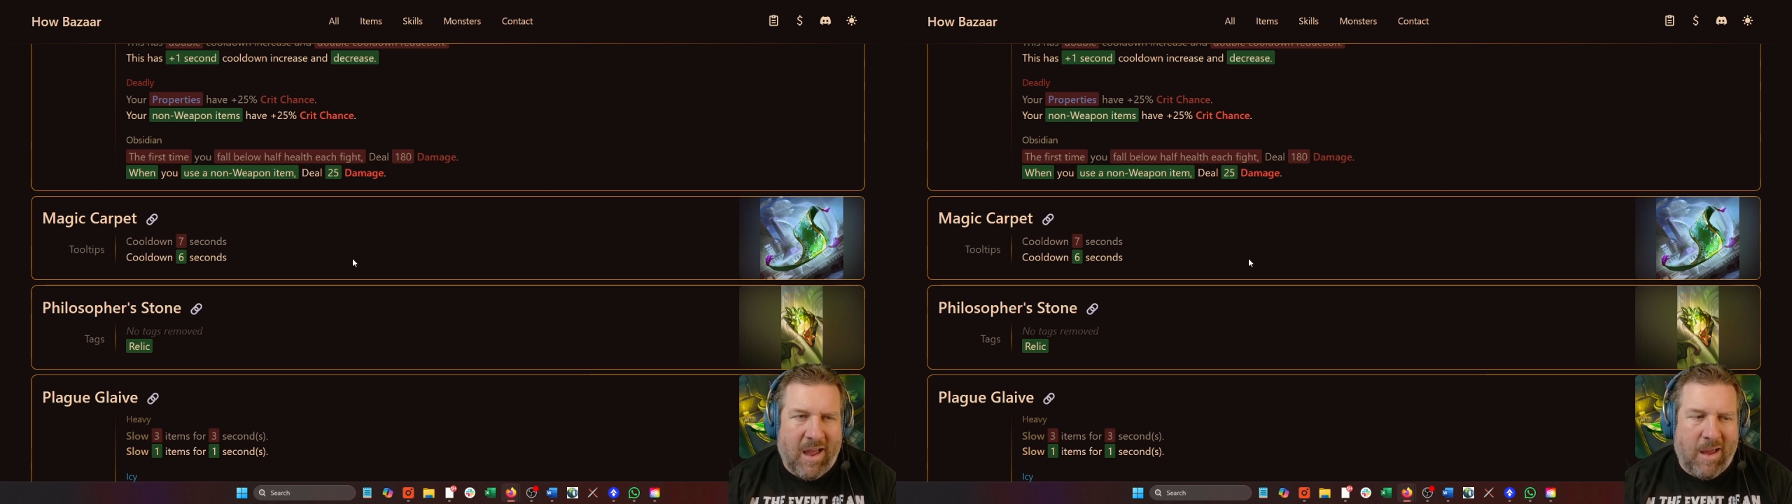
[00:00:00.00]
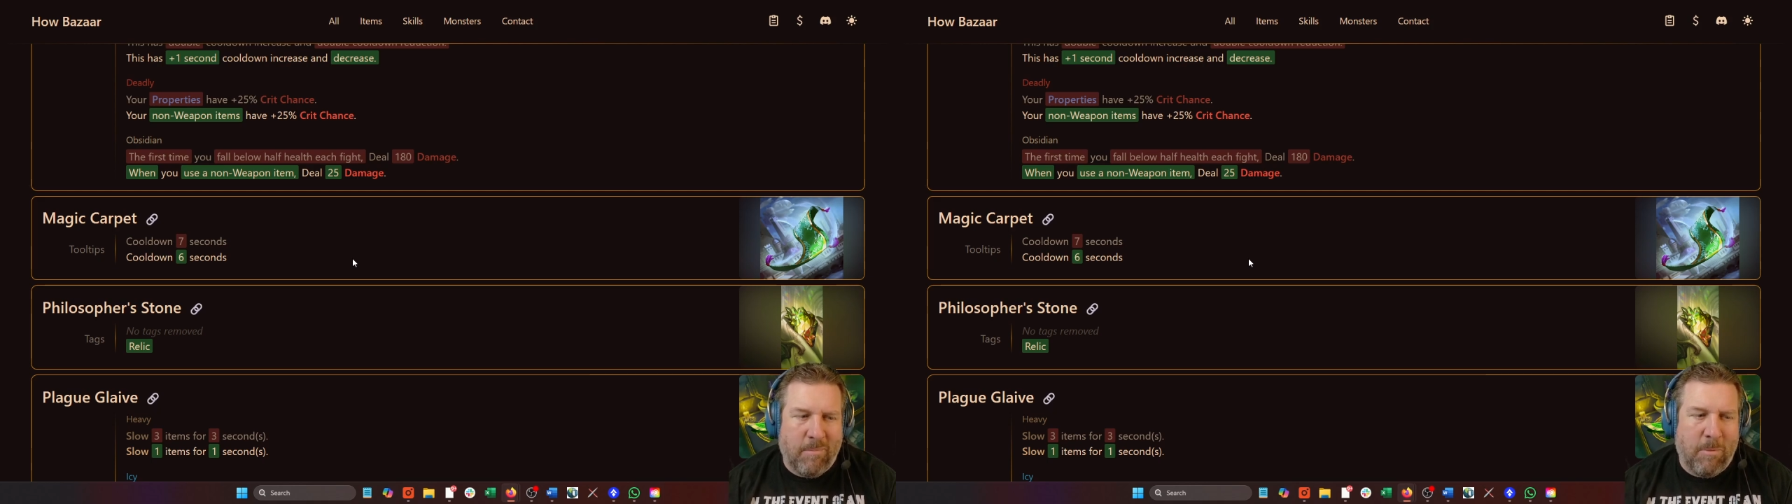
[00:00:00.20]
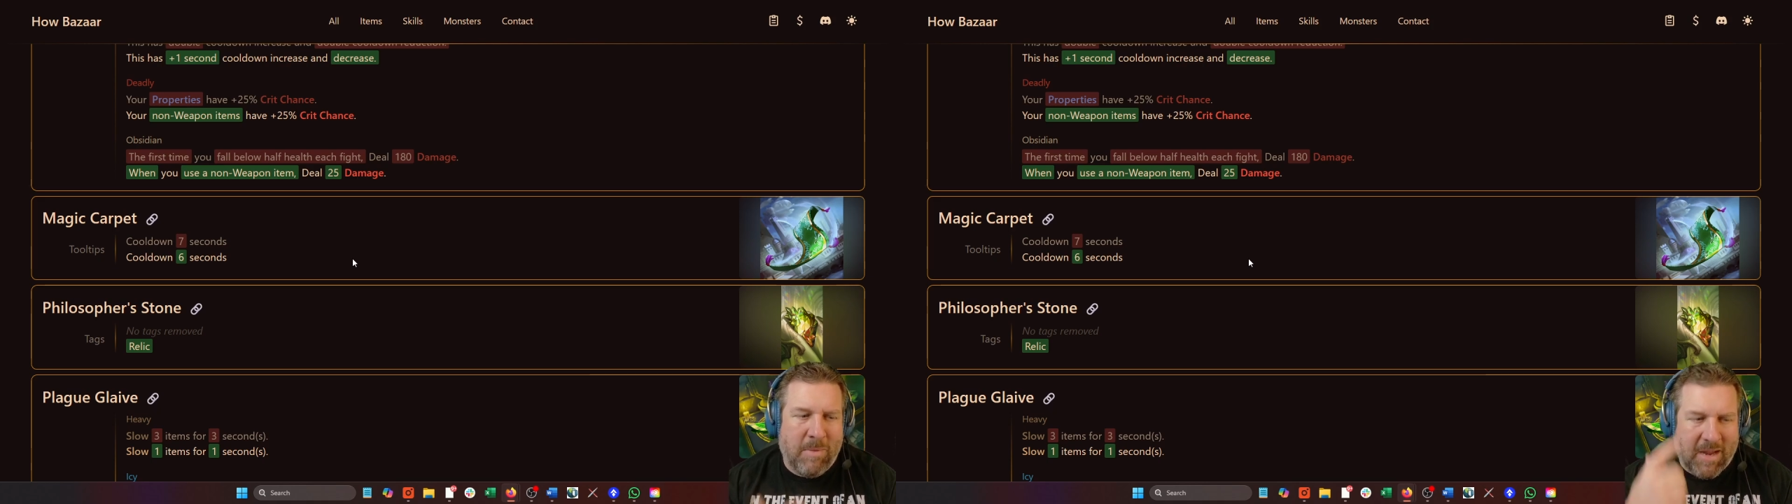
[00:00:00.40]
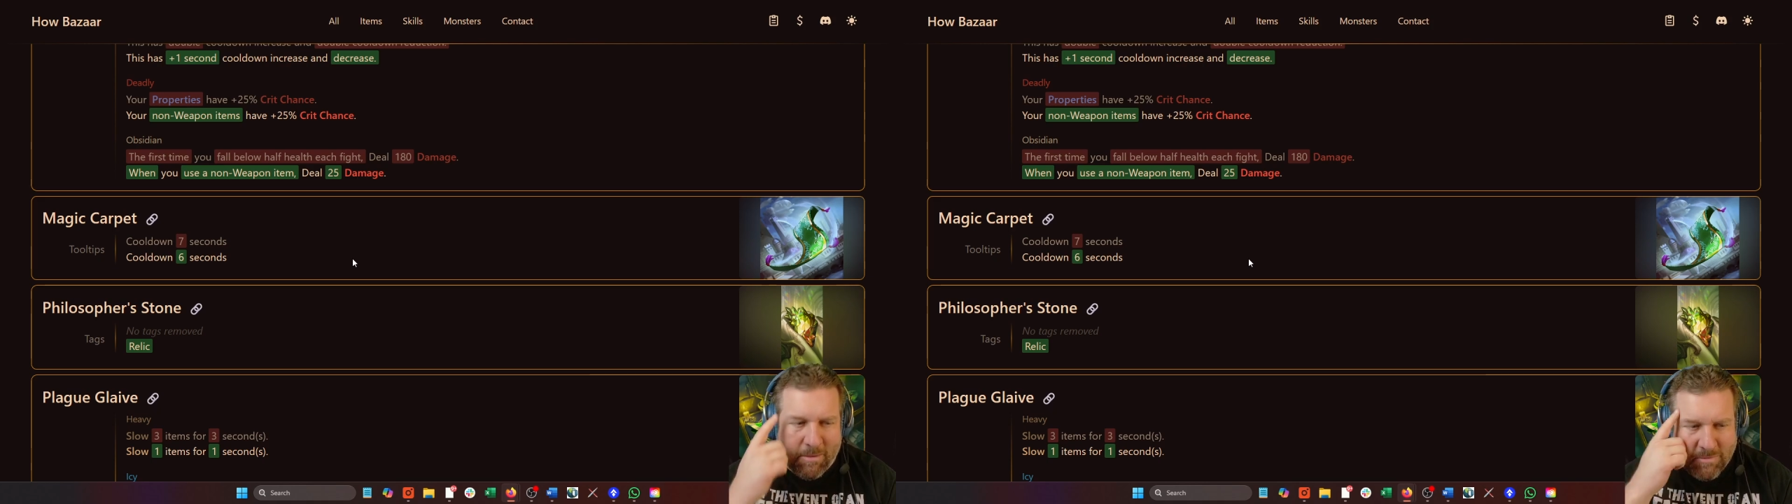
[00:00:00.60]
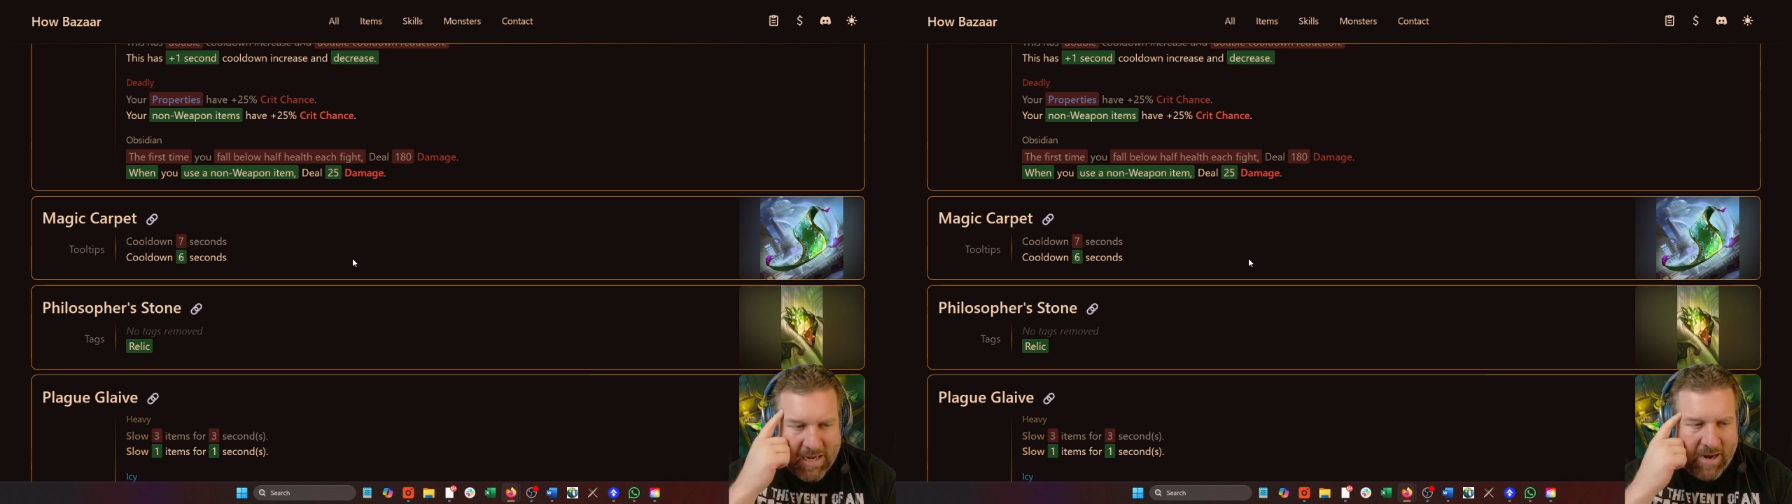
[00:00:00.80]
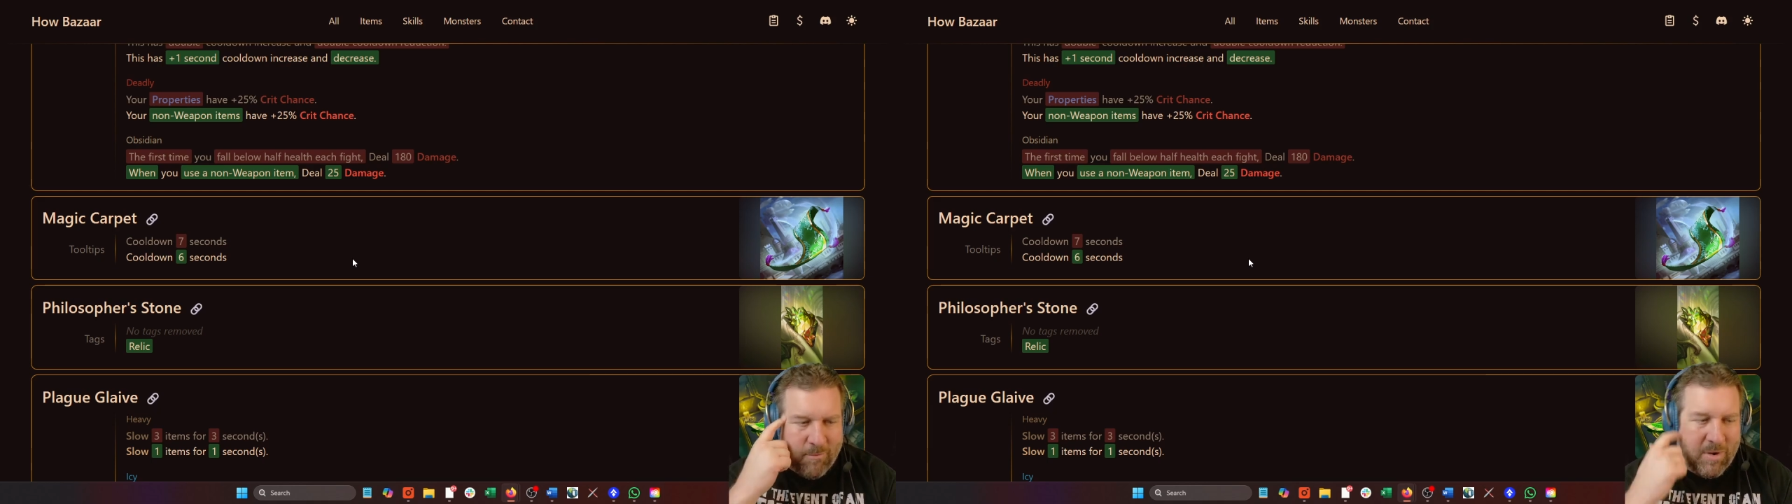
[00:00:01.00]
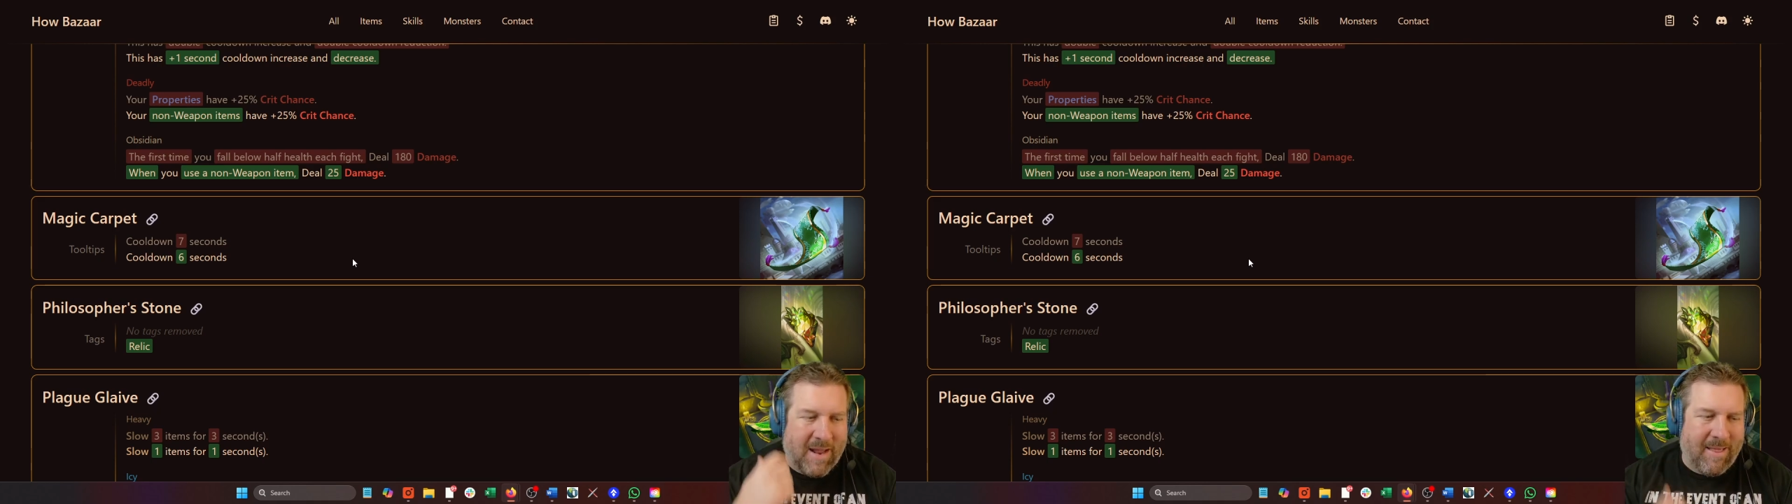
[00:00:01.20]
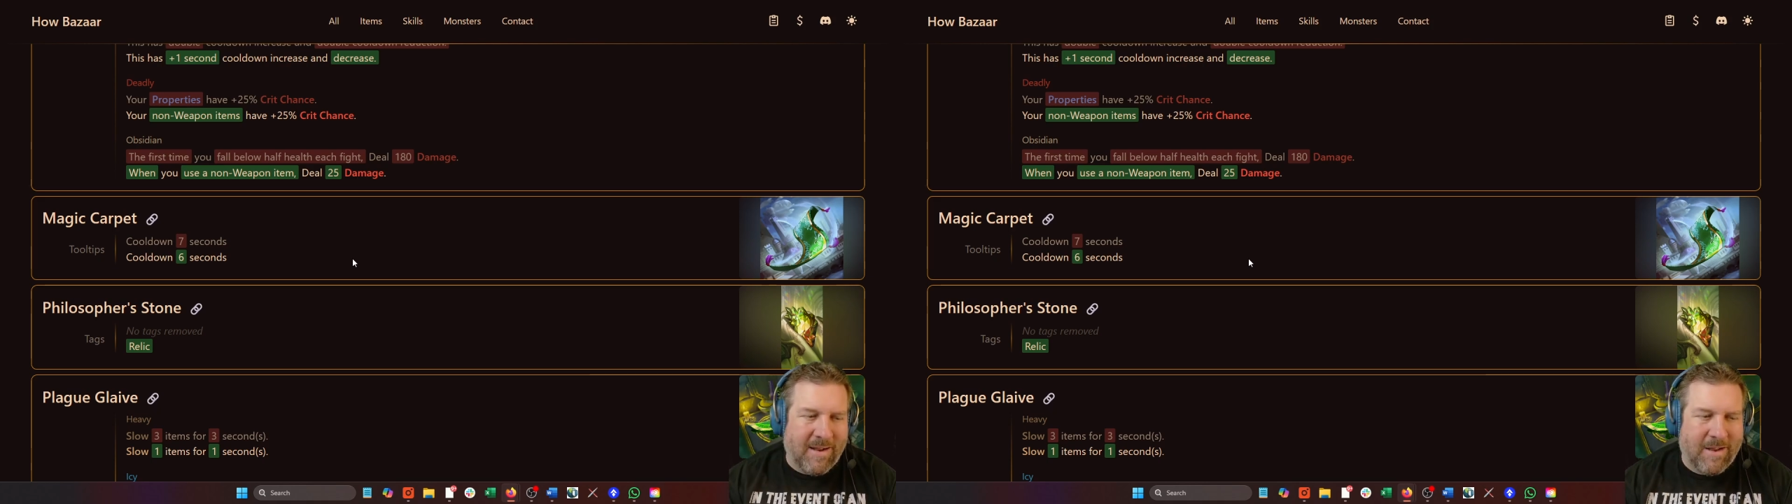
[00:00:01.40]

and becomes kind of what I like to